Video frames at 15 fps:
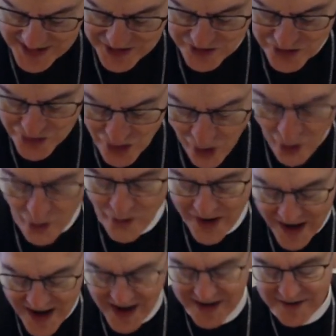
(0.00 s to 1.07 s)
and no
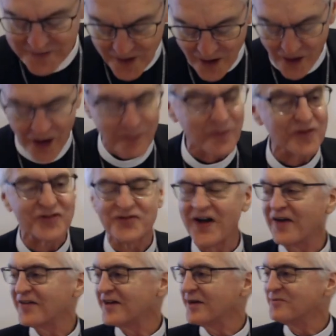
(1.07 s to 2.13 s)
kind of harm was
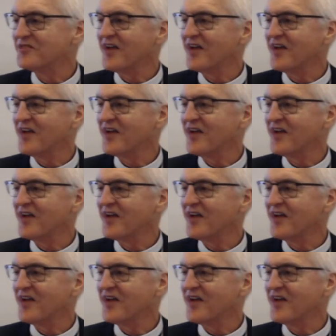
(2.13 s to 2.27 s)
found in him.